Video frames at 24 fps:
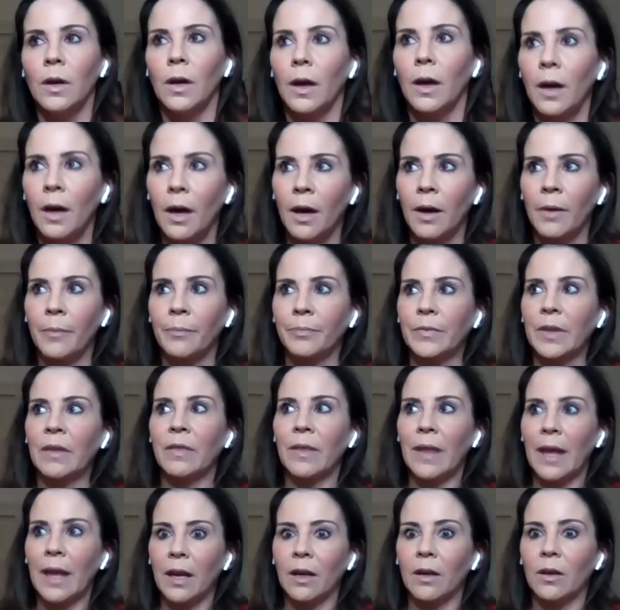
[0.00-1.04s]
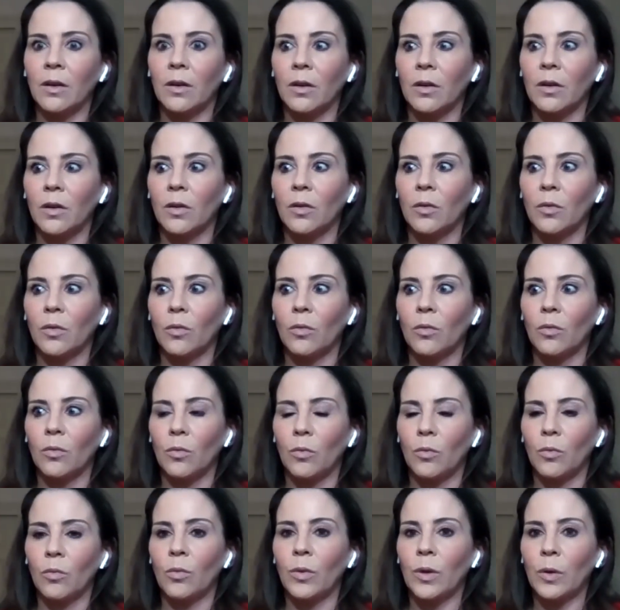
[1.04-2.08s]
And then
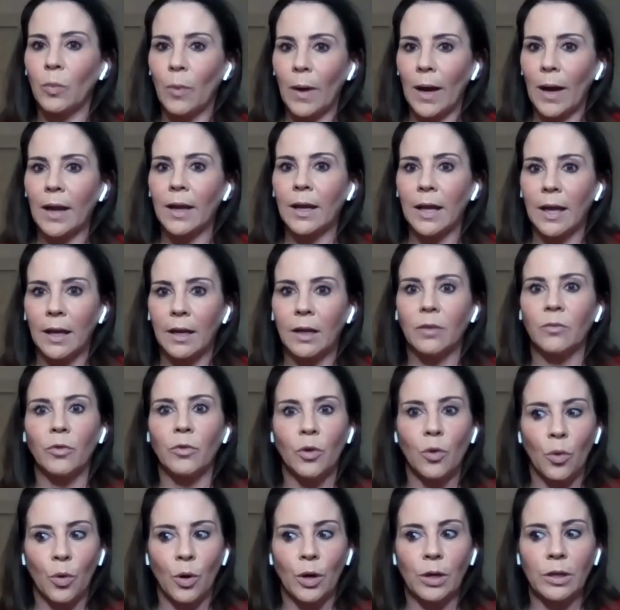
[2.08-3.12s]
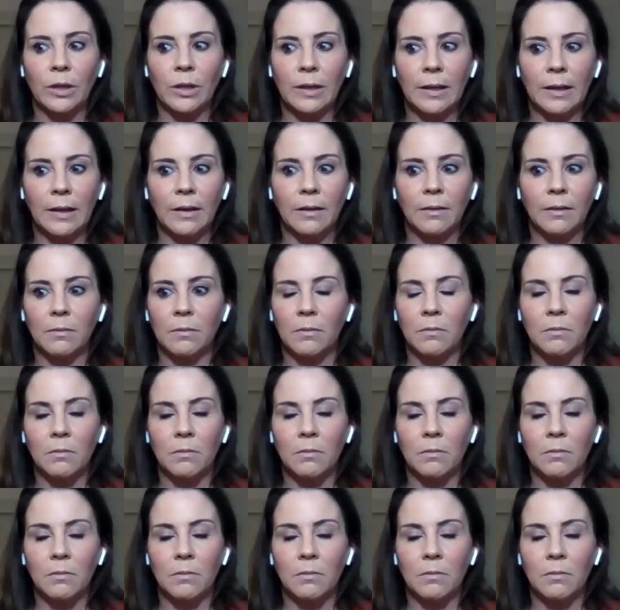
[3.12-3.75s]
we went in and recorded it.